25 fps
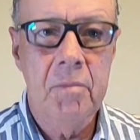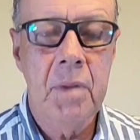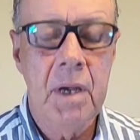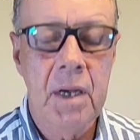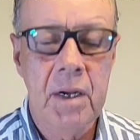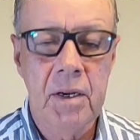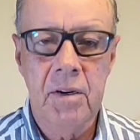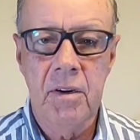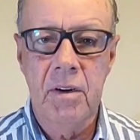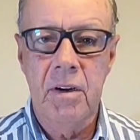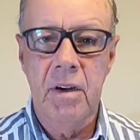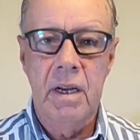my
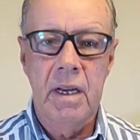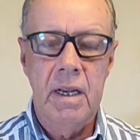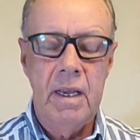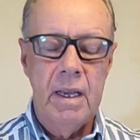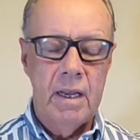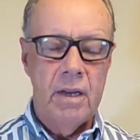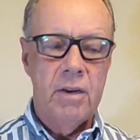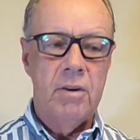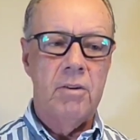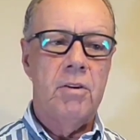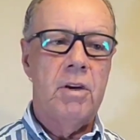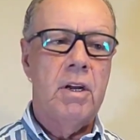
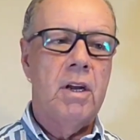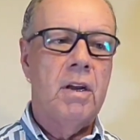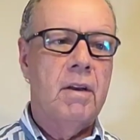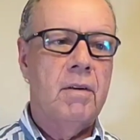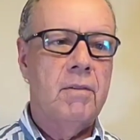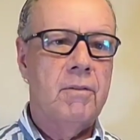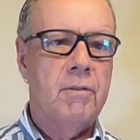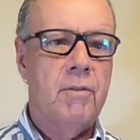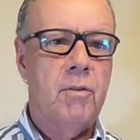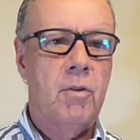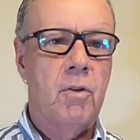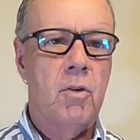area
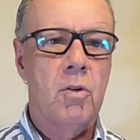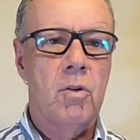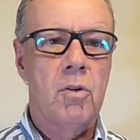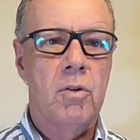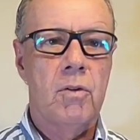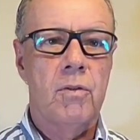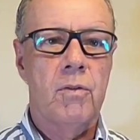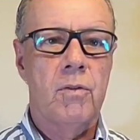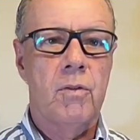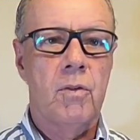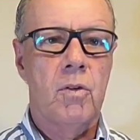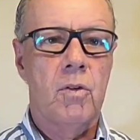for
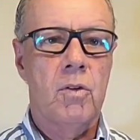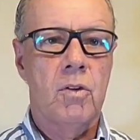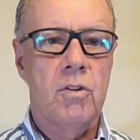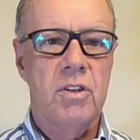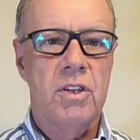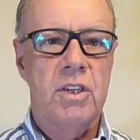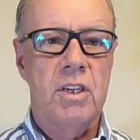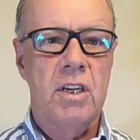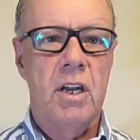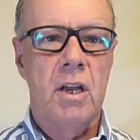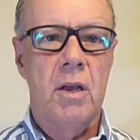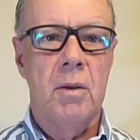
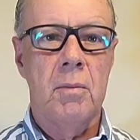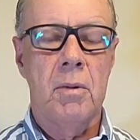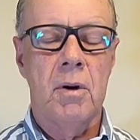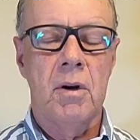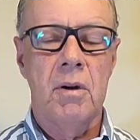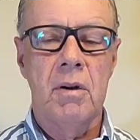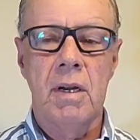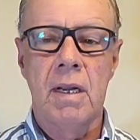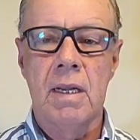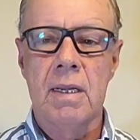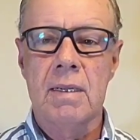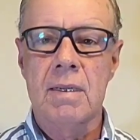
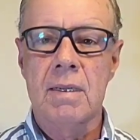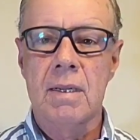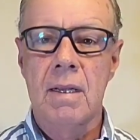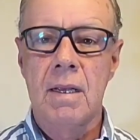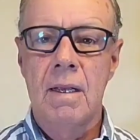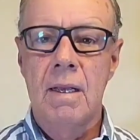GMRS.